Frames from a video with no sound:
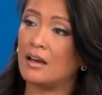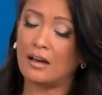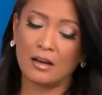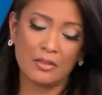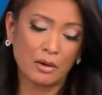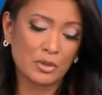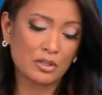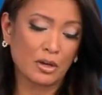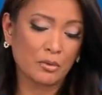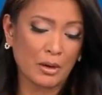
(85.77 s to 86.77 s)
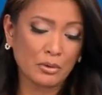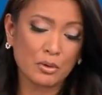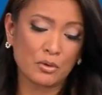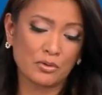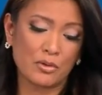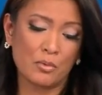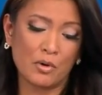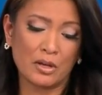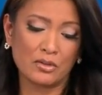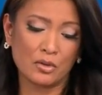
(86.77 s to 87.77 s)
that we saw throughout the course of the morning.